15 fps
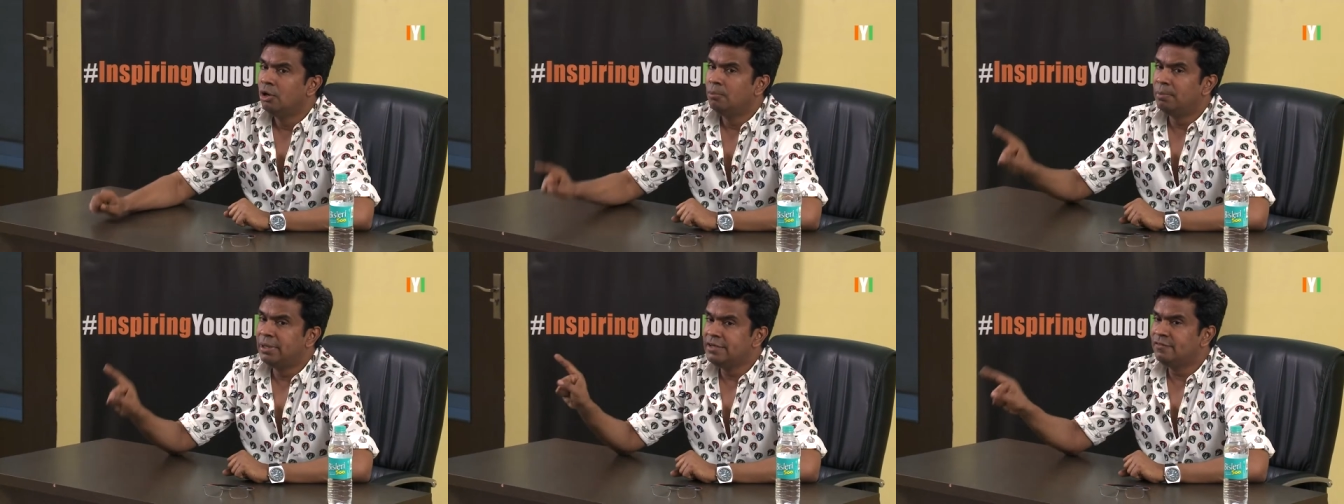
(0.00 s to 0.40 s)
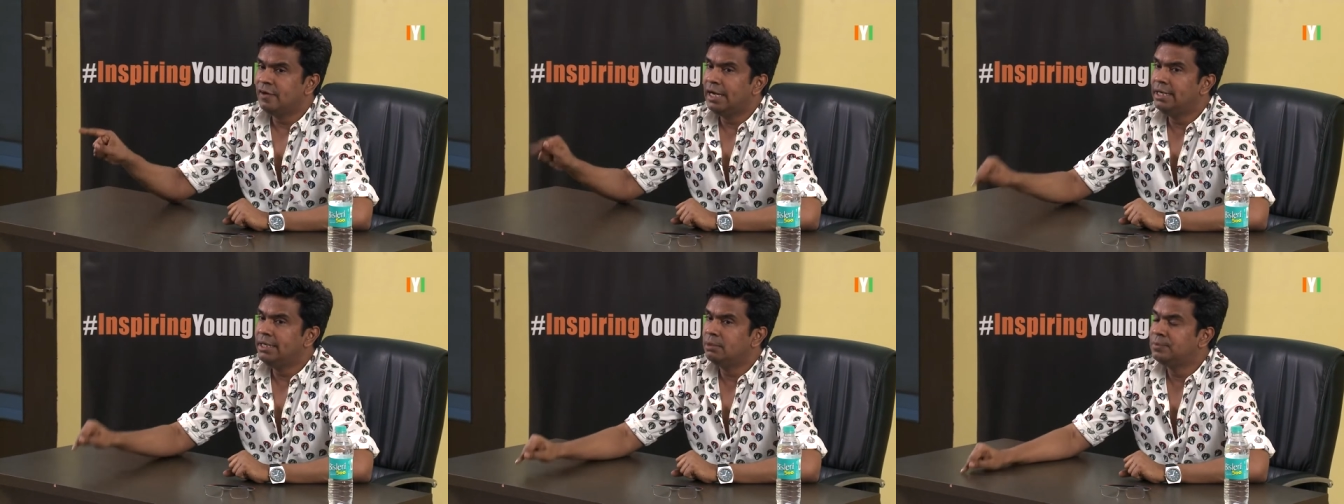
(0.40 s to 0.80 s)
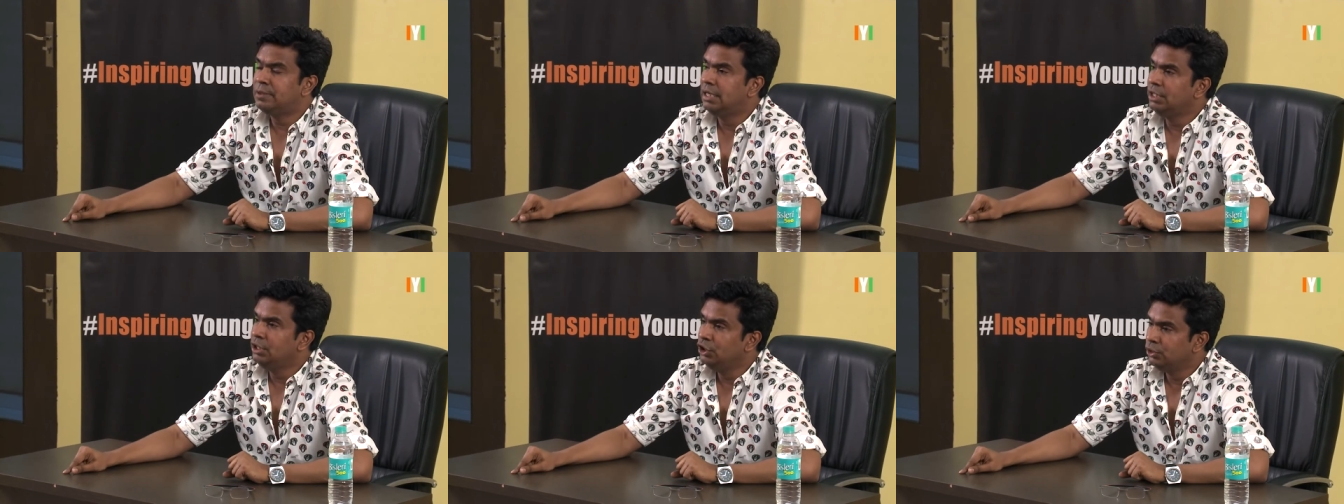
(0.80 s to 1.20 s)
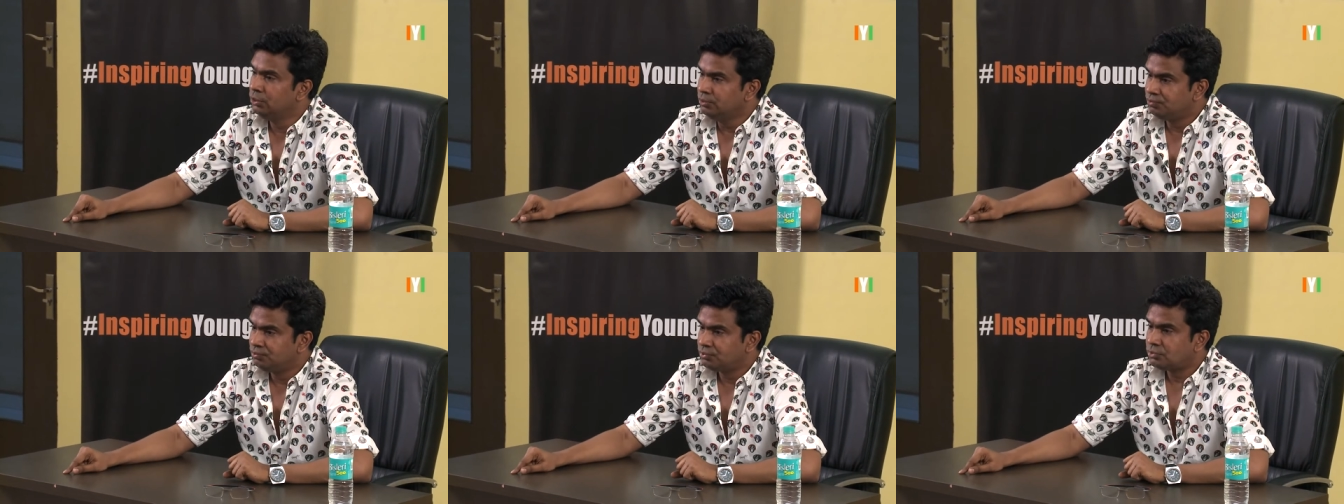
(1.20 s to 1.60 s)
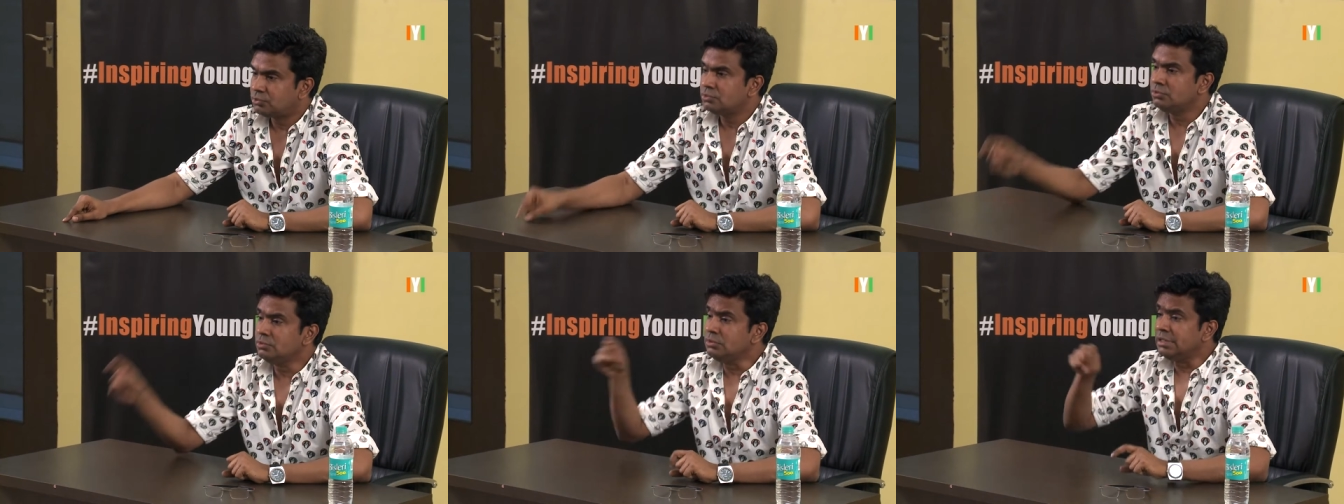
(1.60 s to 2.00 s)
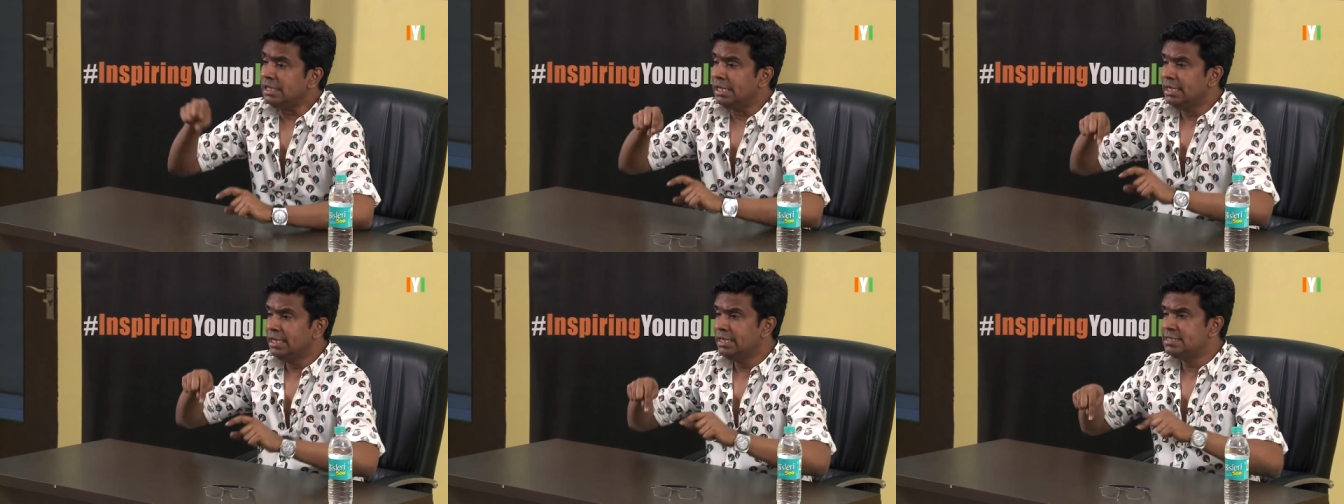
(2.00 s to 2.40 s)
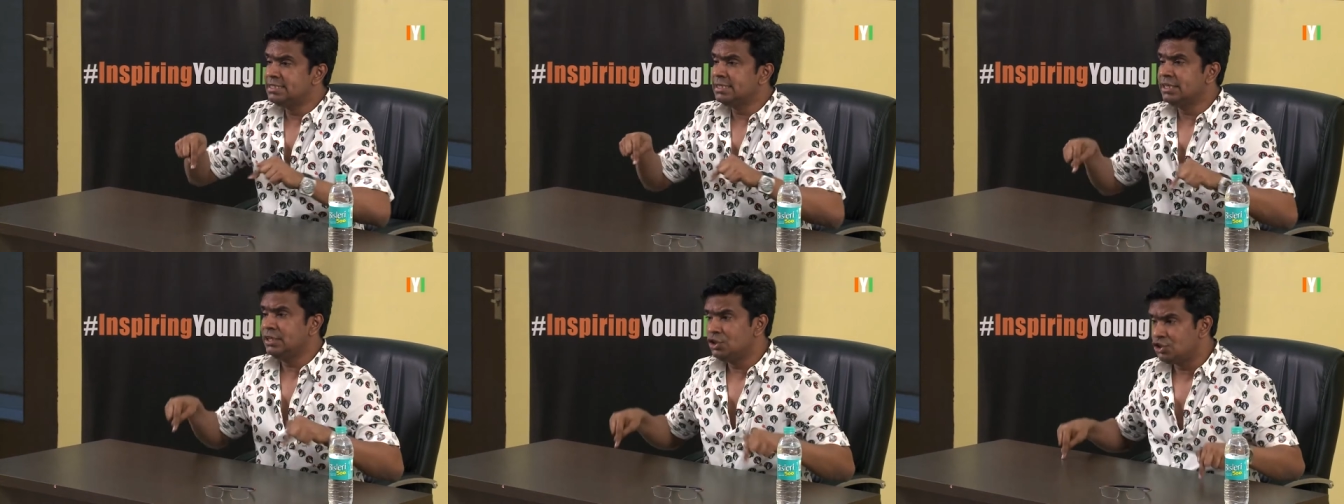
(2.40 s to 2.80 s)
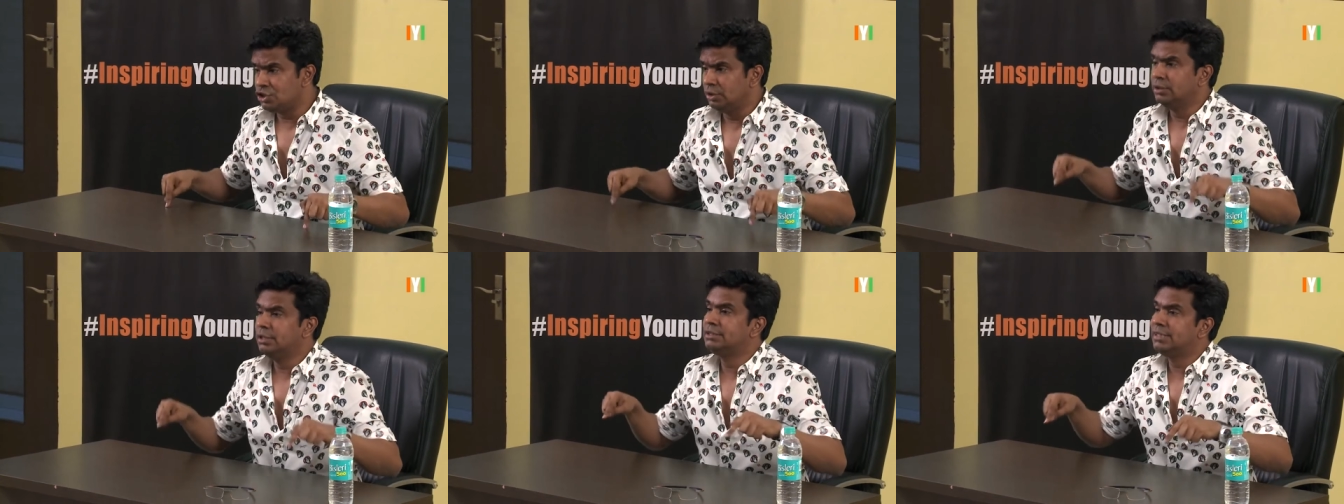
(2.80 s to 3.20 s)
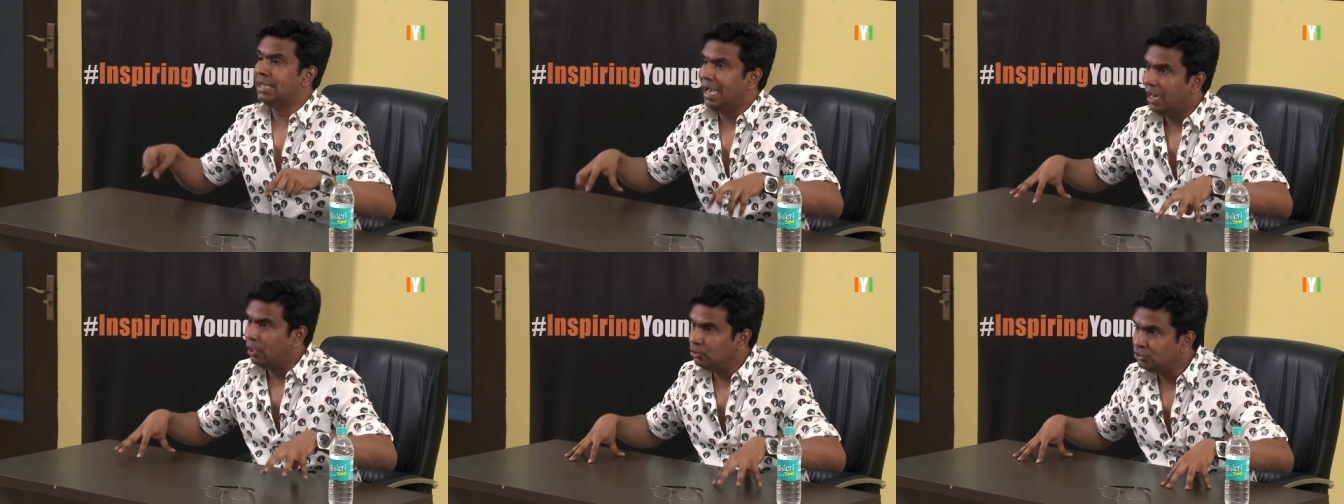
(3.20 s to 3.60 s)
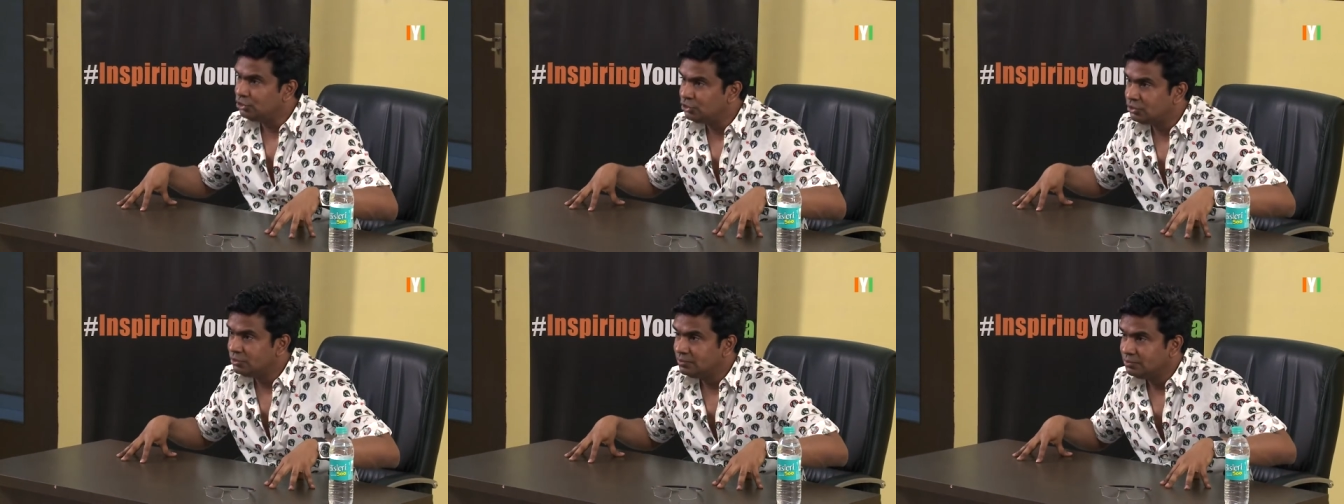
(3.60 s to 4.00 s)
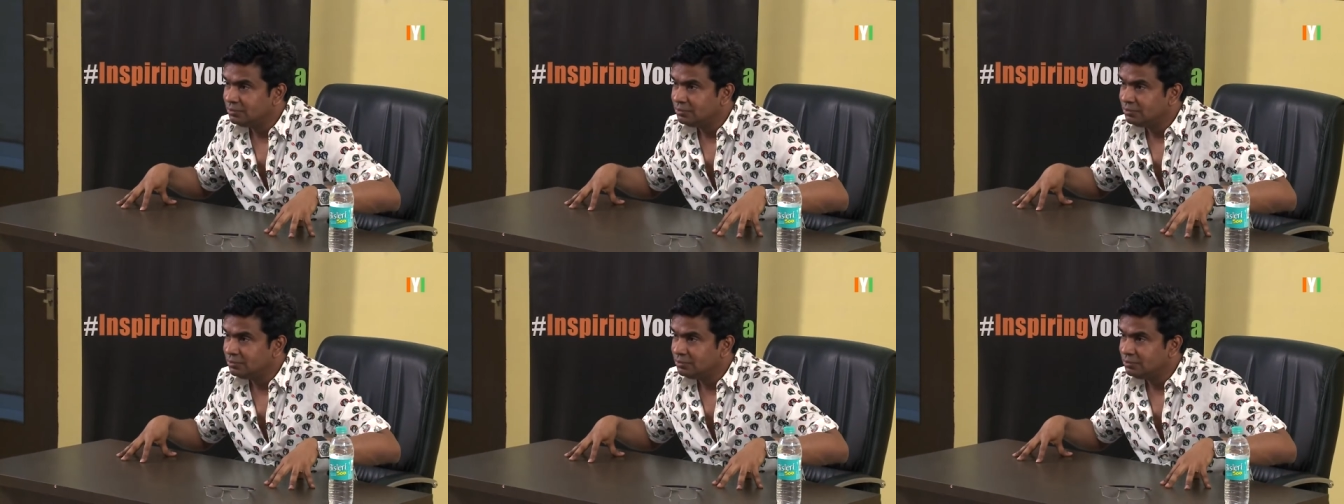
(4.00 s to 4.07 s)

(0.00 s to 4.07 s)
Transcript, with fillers: But if I end up telling you, it's a kitchen, it's a house,